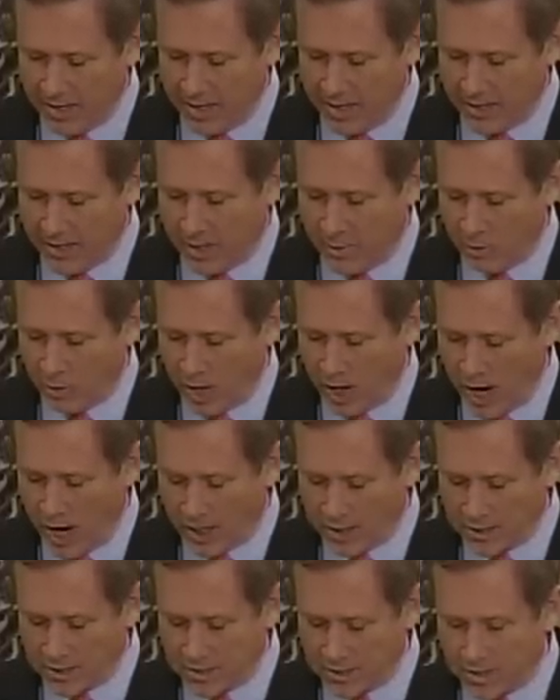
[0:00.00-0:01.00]
that were
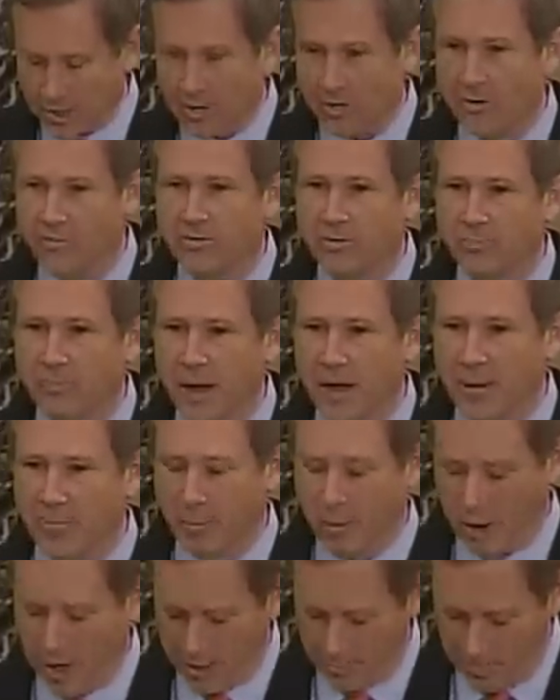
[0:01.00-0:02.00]
unserved by
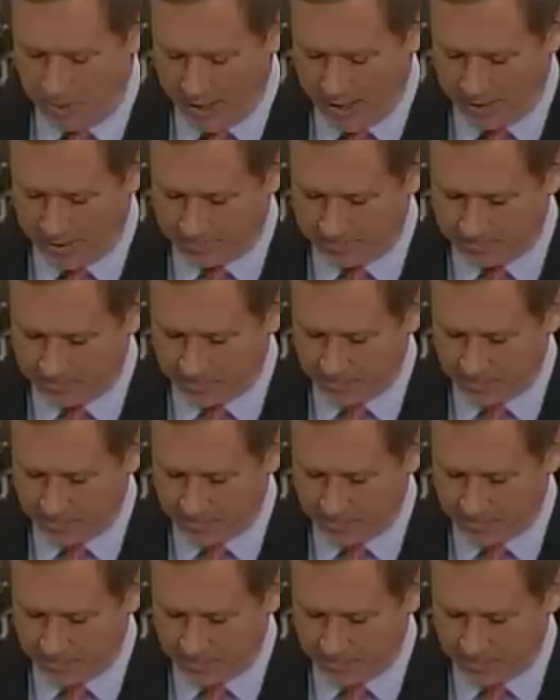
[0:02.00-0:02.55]
broadband.